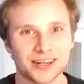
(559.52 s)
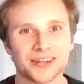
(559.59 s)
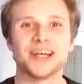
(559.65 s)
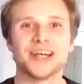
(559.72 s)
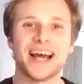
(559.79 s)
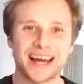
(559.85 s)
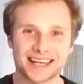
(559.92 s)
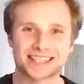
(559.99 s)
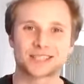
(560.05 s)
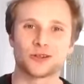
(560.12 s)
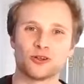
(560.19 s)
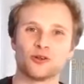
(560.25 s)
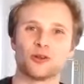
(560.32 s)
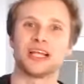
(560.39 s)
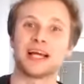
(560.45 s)
Yeah, so
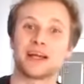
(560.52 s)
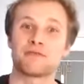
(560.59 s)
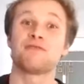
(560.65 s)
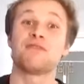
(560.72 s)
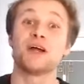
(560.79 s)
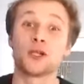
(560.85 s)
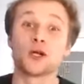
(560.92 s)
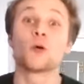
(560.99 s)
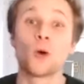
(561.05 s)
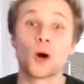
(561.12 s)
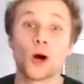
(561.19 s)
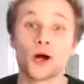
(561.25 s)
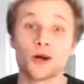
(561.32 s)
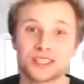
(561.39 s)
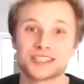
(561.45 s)
like filler
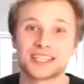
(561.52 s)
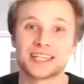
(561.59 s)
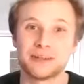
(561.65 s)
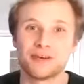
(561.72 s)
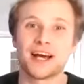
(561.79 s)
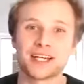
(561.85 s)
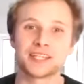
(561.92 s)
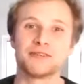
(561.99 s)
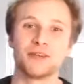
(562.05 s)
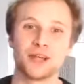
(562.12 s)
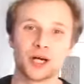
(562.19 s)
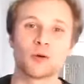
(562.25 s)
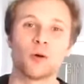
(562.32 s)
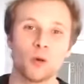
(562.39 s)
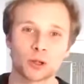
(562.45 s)
words effectively
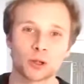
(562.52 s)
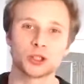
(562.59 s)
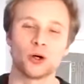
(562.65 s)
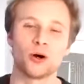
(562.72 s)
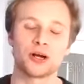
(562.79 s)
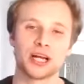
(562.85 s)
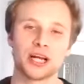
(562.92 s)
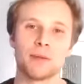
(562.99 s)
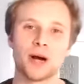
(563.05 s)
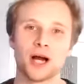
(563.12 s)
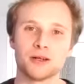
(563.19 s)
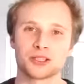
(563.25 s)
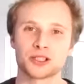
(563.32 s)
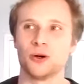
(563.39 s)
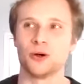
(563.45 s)
are exactly what we're talking
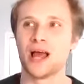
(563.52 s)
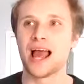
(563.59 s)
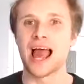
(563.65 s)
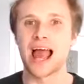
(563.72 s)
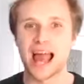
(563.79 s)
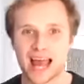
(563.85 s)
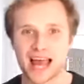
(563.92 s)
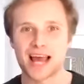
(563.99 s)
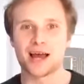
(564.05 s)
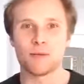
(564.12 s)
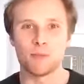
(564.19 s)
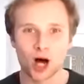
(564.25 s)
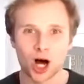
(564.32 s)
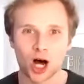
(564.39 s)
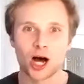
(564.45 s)
about. So
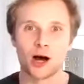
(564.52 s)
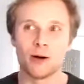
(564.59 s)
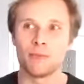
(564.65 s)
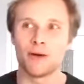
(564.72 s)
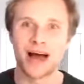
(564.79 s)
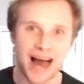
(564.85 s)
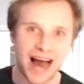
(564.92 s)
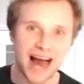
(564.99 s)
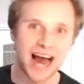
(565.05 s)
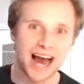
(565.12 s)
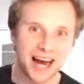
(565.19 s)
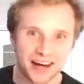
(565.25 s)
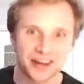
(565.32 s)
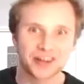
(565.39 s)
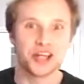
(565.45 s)

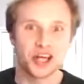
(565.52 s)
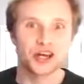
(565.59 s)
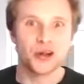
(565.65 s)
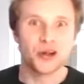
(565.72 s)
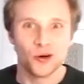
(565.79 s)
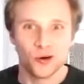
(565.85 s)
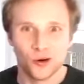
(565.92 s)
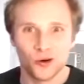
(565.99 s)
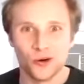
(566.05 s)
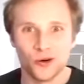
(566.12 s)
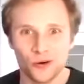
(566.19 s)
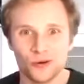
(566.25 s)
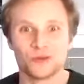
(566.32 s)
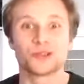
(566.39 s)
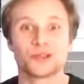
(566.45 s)
you
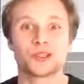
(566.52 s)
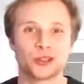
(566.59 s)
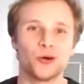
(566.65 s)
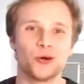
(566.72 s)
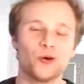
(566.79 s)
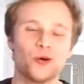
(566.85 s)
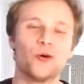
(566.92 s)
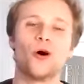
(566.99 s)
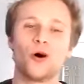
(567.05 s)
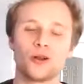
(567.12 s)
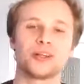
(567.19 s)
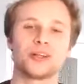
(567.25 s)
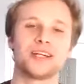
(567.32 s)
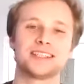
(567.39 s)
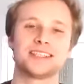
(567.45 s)
know, so all
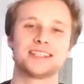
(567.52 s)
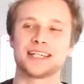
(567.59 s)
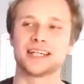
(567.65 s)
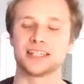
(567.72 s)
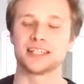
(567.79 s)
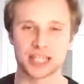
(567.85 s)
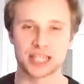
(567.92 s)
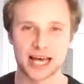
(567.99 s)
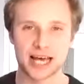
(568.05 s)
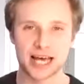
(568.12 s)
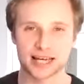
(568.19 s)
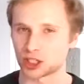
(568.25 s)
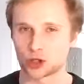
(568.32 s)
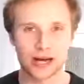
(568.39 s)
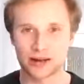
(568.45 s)
of these things. Yeah,
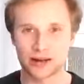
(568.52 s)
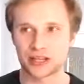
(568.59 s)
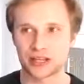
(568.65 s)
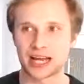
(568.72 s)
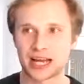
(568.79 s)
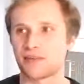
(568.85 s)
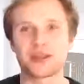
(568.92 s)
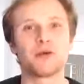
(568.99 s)
it's a great thing.